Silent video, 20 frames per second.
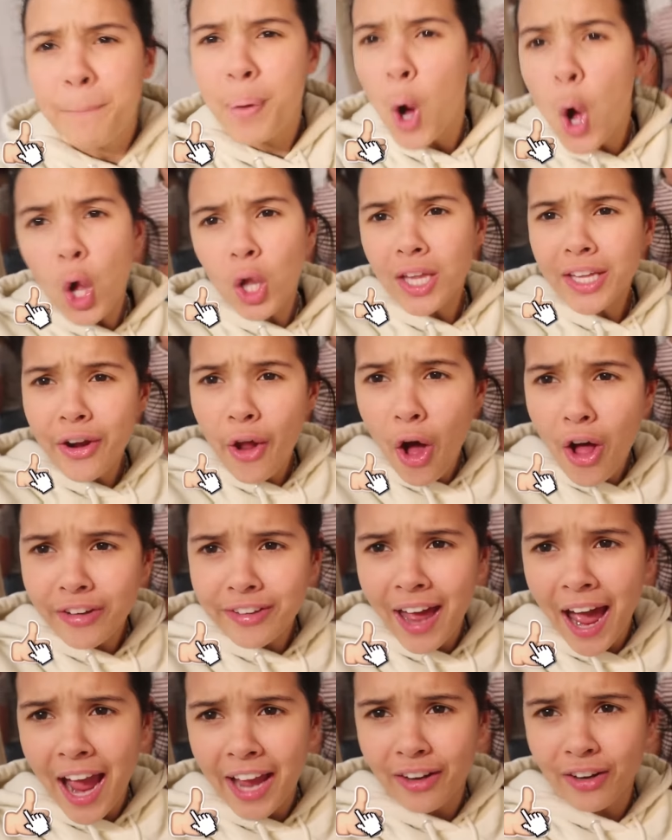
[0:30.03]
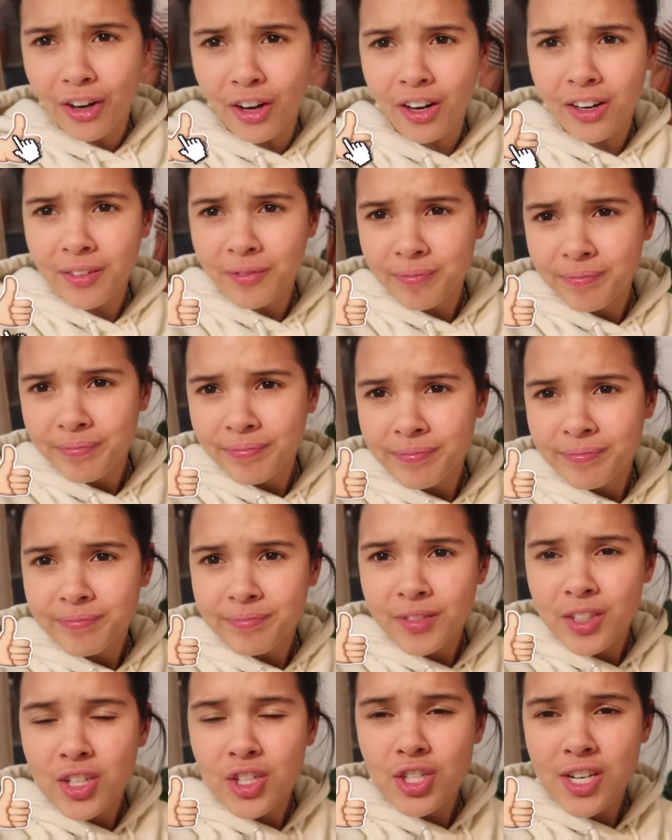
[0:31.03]
pull an all-nighter.
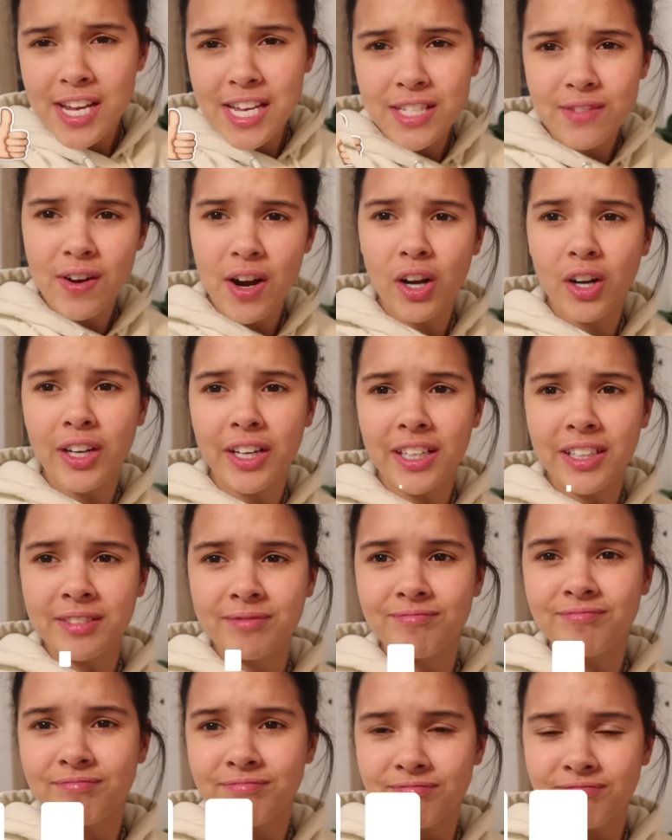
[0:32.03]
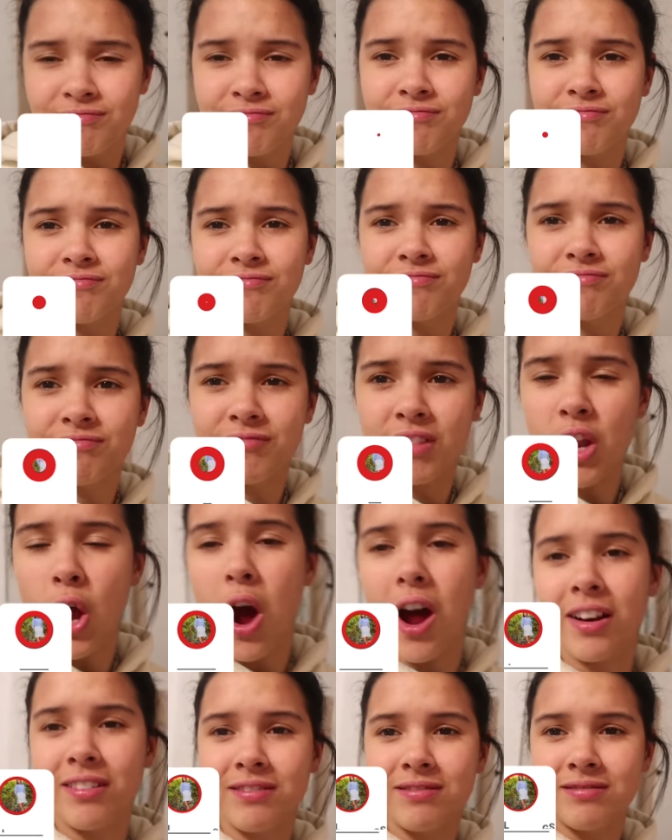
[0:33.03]
She is very
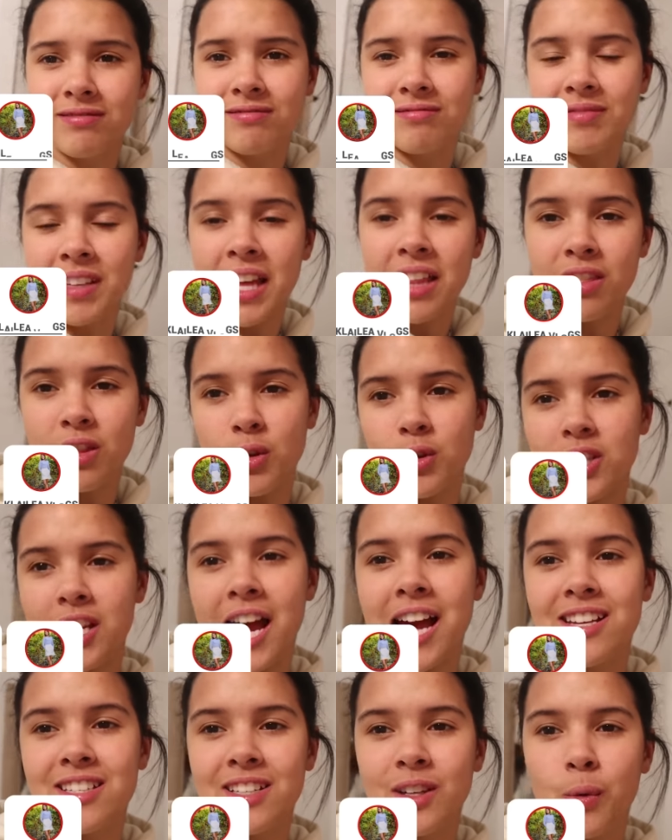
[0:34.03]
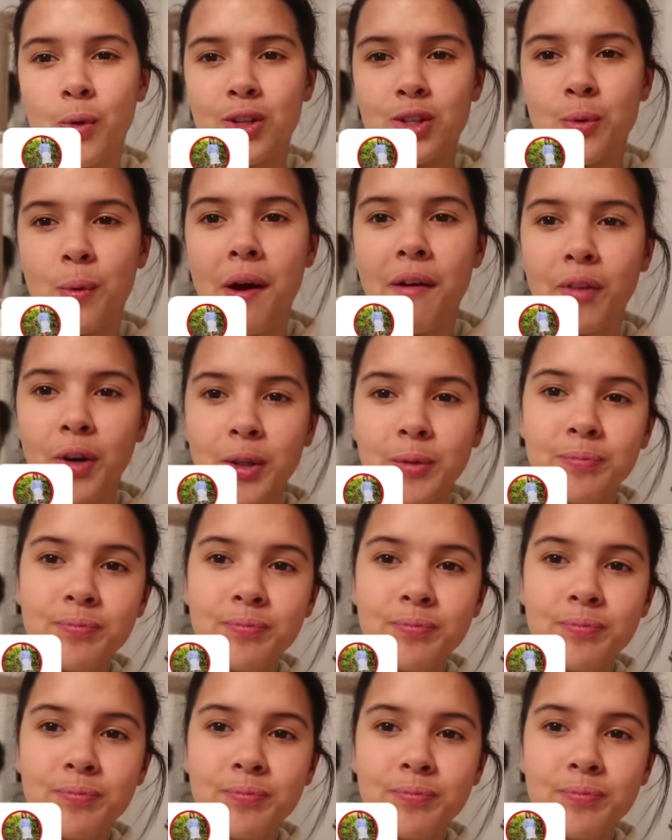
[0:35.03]
not enthusiastic whatsoever.